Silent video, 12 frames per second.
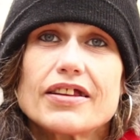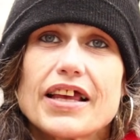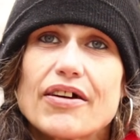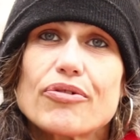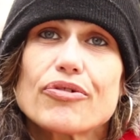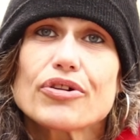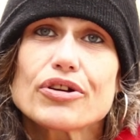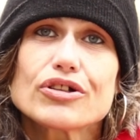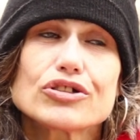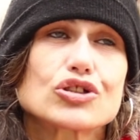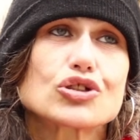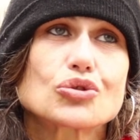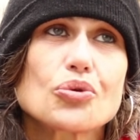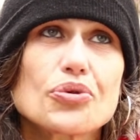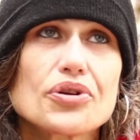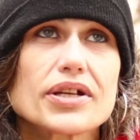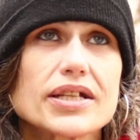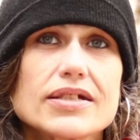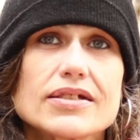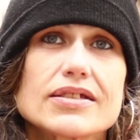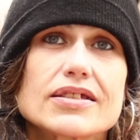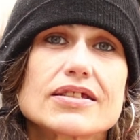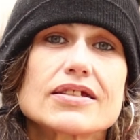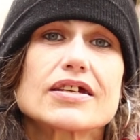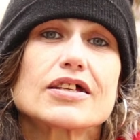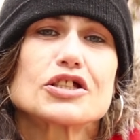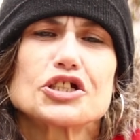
They have really good stories.